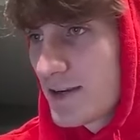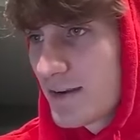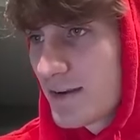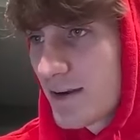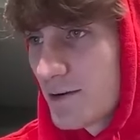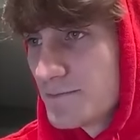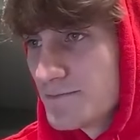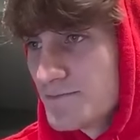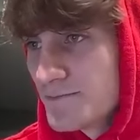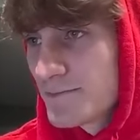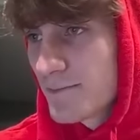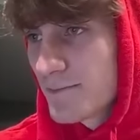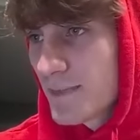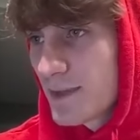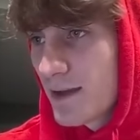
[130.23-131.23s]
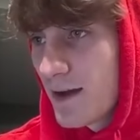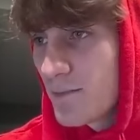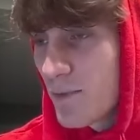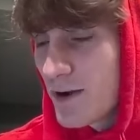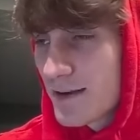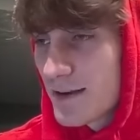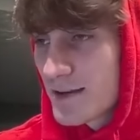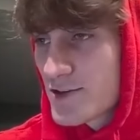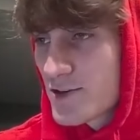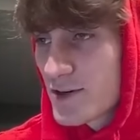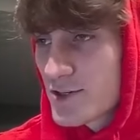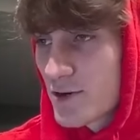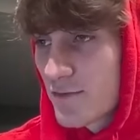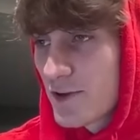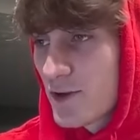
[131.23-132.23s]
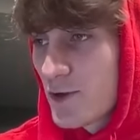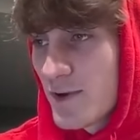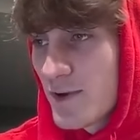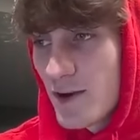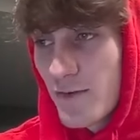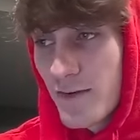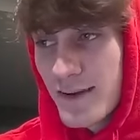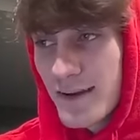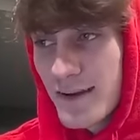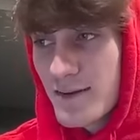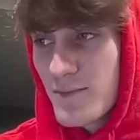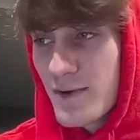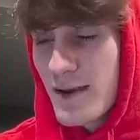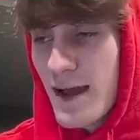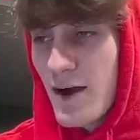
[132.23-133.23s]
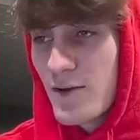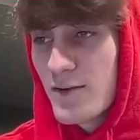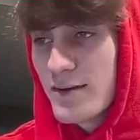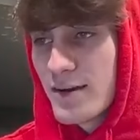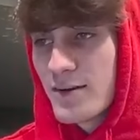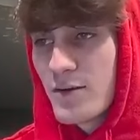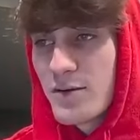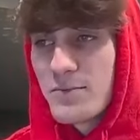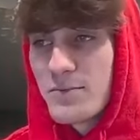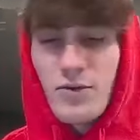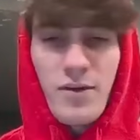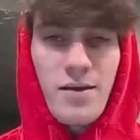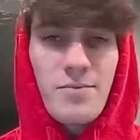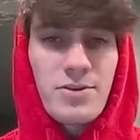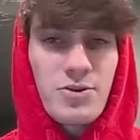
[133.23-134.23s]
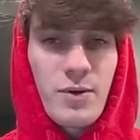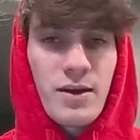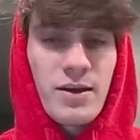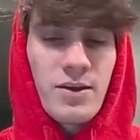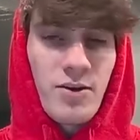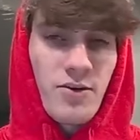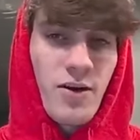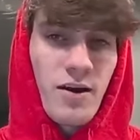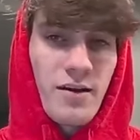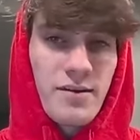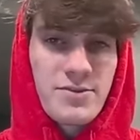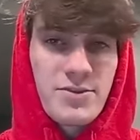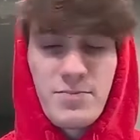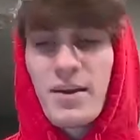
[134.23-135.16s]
So what is the structure of the human nervous system and how do signals move in between neurons?